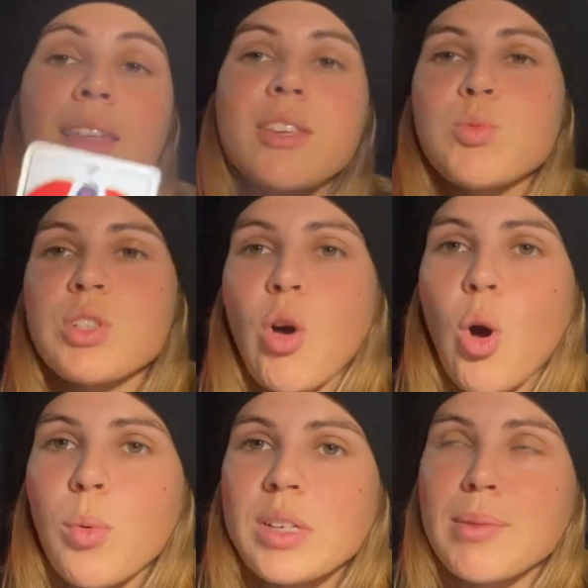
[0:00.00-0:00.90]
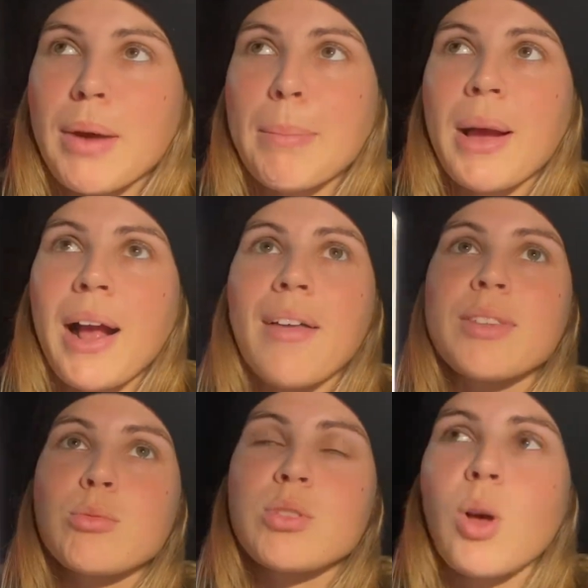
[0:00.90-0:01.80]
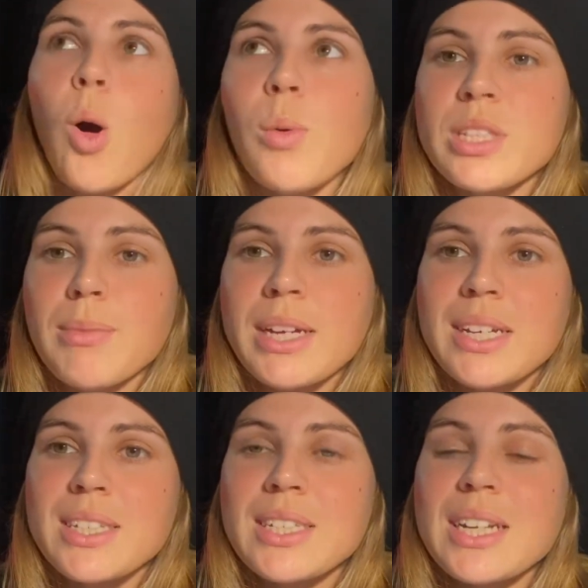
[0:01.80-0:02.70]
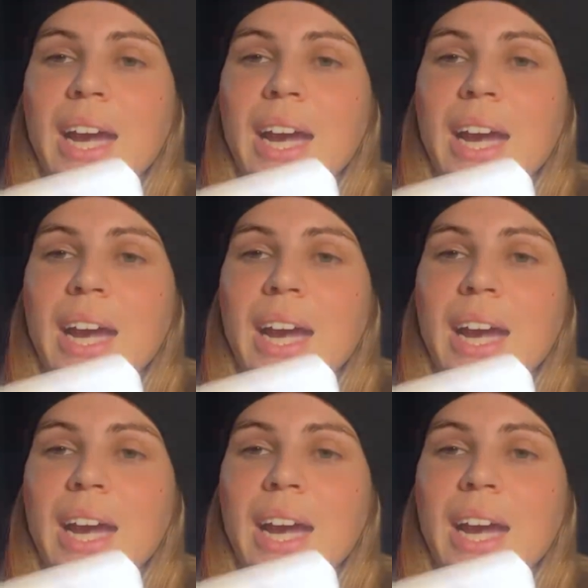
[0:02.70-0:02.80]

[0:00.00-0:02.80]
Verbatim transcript: This was always in my path. This was always in my destiny.